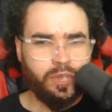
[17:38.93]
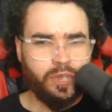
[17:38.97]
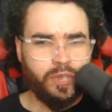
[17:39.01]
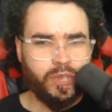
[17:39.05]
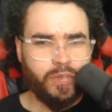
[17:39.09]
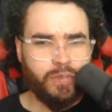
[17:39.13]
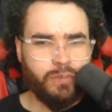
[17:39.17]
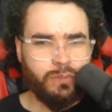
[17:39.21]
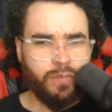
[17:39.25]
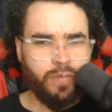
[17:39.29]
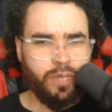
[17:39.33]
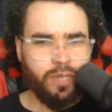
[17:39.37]

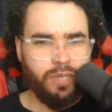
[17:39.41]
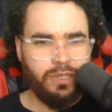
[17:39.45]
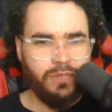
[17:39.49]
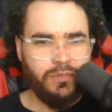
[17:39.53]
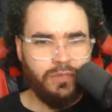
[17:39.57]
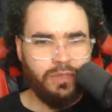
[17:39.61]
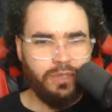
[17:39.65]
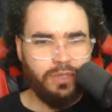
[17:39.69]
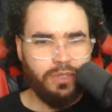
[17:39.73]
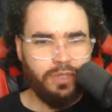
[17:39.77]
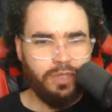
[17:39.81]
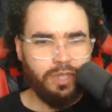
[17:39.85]
Um,
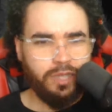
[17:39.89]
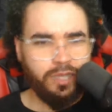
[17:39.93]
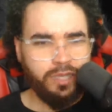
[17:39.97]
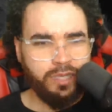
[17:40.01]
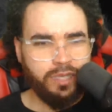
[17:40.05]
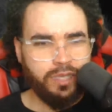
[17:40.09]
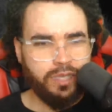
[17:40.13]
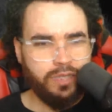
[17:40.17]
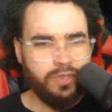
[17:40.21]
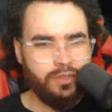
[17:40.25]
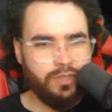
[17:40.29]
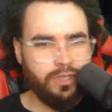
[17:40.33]
very like
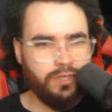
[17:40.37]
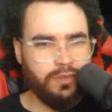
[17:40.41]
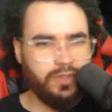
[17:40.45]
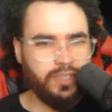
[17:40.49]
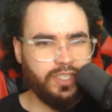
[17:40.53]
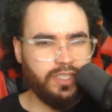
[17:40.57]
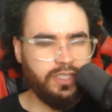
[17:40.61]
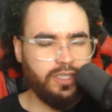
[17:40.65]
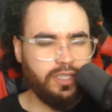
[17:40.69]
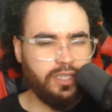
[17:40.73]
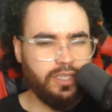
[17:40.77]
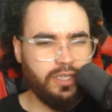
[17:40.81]
you can even
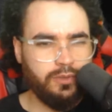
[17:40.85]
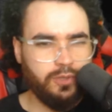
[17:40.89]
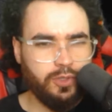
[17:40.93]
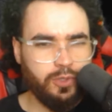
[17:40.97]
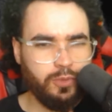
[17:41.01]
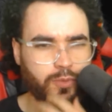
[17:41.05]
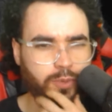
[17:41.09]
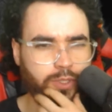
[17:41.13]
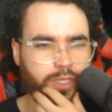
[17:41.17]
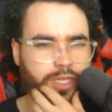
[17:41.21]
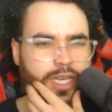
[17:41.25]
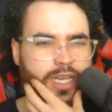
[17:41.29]
see it gives
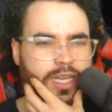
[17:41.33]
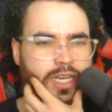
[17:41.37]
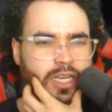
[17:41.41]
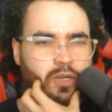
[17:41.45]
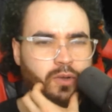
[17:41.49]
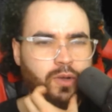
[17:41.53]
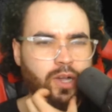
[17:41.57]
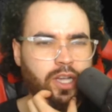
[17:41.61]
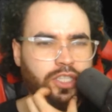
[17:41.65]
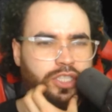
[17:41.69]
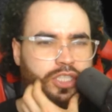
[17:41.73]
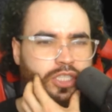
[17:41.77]
you related
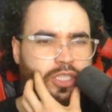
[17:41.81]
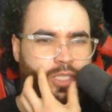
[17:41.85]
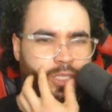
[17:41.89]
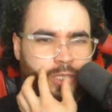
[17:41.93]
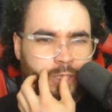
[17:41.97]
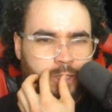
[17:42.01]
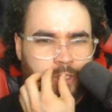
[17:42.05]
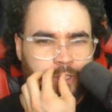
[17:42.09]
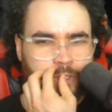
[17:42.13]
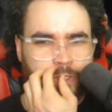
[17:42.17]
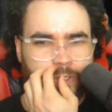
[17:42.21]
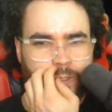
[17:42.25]

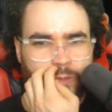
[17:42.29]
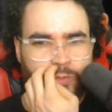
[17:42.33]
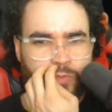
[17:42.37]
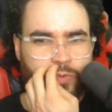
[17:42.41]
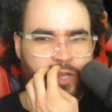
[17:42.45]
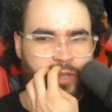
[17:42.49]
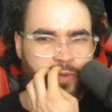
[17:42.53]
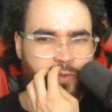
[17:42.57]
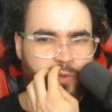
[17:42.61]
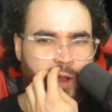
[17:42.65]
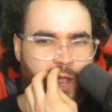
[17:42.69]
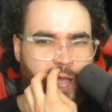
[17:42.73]
questions. You could
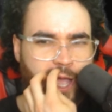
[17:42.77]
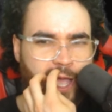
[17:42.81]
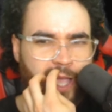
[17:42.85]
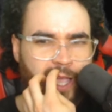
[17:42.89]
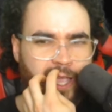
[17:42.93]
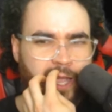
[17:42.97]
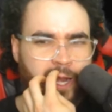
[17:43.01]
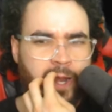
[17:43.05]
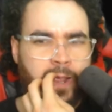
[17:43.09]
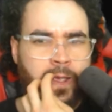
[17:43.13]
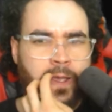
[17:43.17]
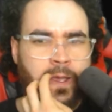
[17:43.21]

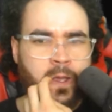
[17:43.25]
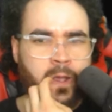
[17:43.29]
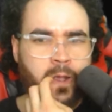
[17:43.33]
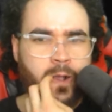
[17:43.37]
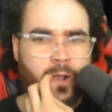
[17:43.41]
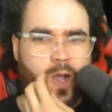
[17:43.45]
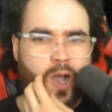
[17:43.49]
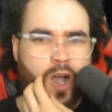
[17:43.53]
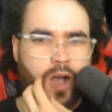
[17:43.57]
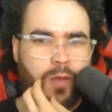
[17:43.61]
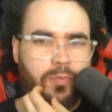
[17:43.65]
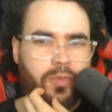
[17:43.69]
rewrite,
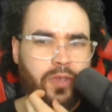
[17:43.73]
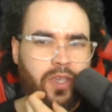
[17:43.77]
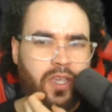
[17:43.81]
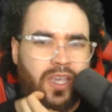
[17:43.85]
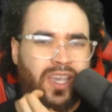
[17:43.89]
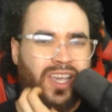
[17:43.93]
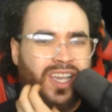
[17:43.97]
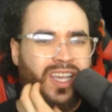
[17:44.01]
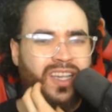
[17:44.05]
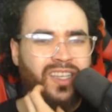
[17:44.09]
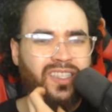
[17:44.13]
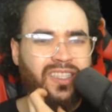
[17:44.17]

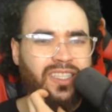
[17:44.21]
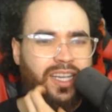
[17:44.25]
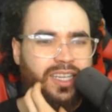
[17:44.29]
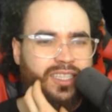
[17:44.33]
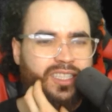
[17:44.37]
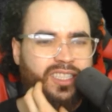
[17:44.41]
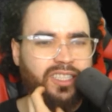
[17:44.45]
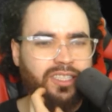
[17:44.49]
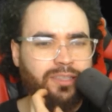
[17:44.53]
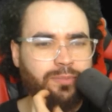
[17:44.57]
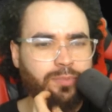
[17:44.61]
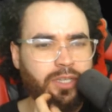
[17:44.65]
copy,
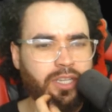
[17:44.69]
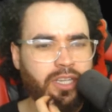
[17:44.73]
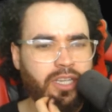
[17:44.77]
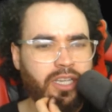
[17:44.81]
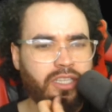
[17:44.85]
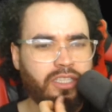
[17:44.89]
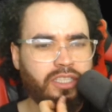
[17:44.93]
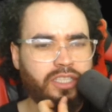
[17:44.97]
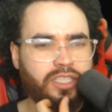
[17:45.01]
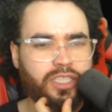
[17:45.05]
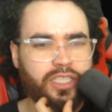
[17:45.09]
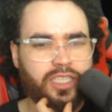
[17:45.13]
text to
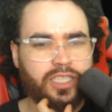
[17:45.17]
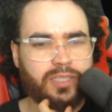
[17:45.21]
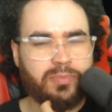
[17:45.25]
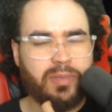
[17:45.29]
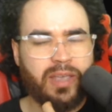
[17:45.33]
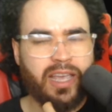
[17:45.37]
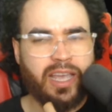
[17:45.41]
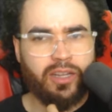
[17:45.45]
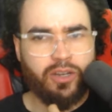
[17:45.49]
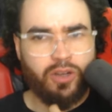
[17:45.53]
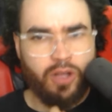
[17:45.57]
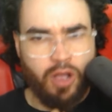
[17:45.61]
speech,
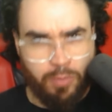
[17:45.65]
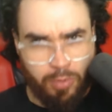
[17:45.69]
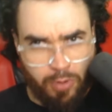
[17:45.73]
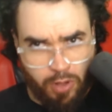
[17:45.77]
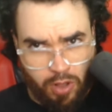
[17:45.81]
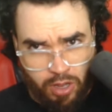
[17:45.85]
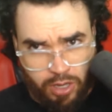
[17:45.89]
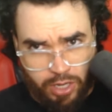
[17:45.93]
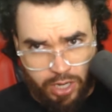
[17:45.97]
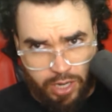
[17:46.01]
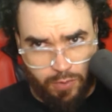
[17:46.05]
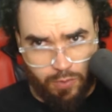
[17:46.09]
expand
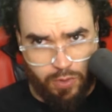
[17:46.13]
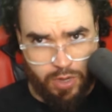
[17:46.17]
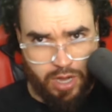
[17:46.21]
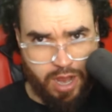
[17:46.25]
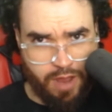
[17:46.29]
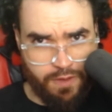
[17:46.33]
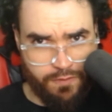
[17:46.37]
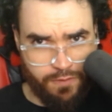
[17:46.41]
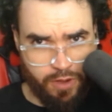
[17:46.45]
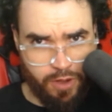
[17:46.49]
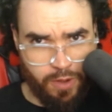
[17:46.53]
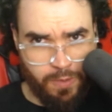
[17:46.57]
upon it,
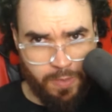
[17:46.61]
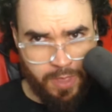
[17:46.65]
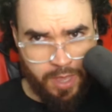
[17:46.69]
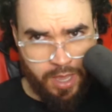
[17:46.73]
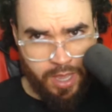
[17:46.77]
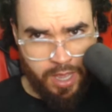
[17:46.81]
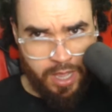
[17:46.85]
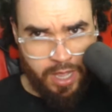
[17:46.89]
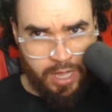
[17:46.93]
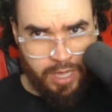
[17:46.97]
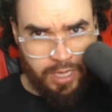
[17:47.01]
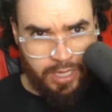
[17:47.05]
whatever.
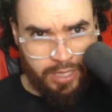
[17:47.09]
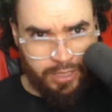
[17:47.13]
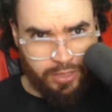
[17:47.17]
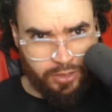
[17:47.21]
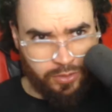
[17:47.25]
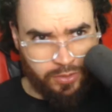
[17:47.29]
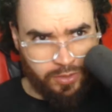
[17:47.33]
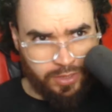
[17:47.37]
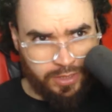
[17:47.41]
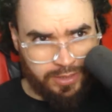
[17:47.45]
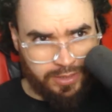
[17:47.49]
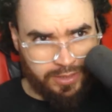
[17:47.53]

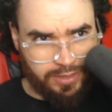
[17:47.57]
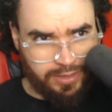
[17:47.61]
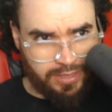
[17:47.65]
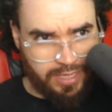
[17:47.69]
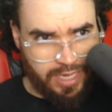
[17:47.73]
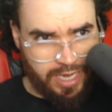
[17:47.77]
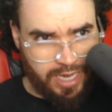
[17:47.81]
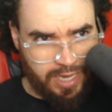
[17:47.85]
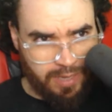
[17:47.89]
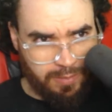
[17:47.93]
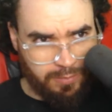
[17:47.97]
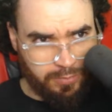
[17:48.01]
Let's do the
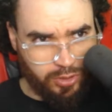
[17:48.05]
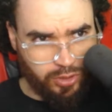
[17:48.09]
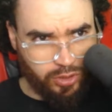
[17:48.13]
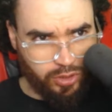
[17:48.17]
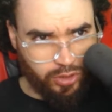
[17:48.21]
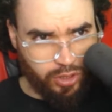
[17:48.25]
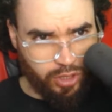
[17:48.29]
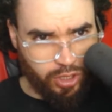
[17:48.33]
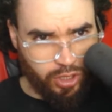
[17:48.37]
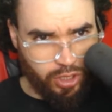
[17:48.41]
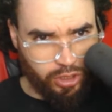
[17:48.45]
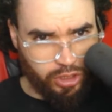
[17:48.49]
same
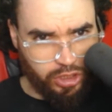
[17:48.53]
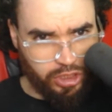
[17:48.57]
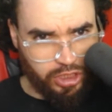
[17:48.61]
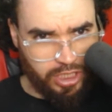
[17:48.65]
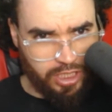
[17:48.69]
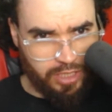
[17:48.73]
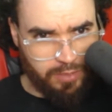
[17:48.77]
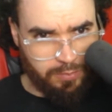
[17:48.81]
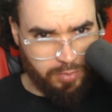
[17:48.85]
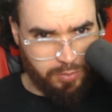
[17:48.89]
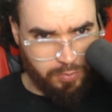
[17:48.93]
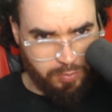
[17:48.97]
search
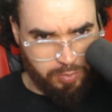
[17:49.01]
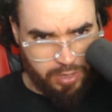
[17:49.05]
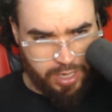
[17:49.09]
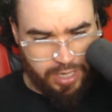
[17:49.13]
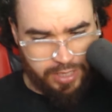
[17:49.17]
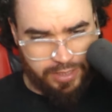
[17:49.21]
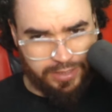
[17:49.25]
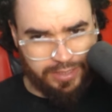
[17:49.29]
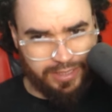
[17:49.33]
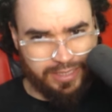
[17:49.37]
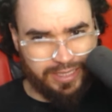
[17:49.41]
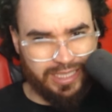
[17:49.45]
in
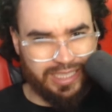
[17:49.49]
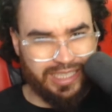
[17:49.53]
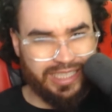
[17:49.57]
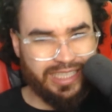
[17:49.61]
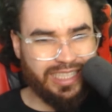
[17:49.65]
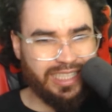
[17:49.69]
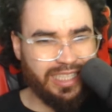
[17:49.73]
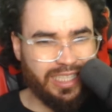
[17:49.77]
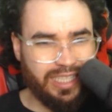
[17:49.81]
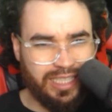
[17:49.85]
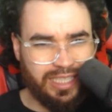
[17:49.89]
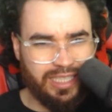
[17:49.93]

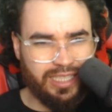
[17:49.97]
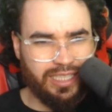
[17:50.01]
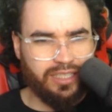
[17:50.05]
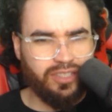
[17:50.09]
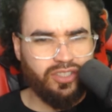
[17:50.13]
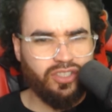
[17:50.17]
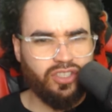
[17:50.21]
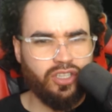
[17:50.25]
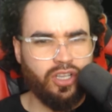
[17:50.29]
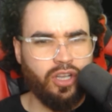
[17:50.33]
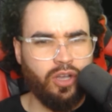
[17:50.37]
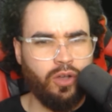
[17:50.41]
perplexity.
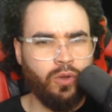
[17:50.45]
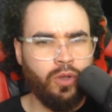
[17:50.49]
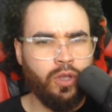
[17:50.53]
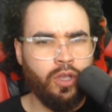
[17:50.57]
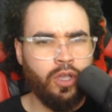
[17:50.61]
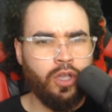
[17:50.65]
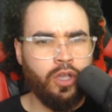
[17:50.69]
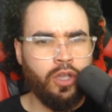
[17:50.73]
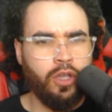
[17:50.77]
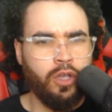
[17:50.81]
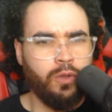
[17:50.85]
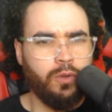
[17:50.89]
So
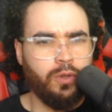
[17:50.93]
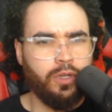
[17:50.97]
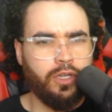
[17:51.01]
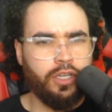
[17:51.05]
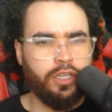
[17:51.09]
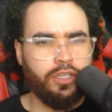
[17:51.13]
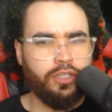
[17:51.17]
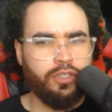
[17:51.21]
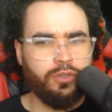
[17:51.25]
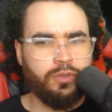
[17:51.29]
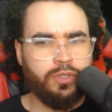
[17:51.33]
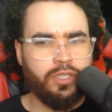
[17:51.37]
we're
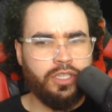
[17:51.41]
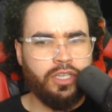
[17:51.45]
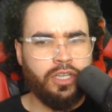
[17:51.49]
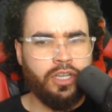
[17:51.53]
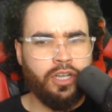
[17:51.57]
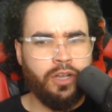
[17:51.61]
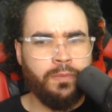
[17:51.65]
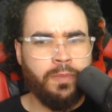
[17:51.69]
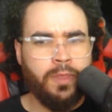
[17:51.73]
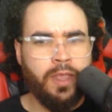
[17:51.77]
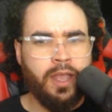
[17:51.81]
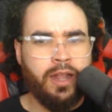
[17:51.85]
gonna do
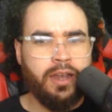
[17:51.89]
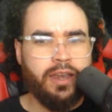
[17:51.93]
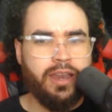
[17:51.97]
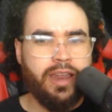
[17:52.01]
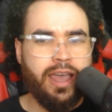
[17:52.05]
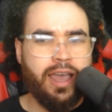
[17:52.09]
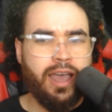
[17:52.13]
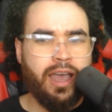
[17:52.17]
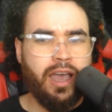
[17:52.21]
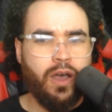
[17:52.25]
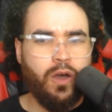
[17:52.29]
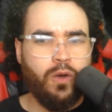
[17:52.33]
here
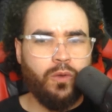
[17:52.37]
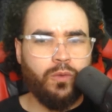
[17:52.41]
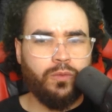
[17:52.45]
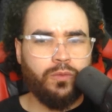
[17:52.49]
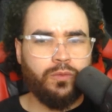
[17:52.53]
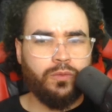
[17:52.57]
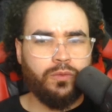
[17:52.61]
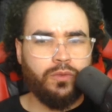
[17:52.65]
now.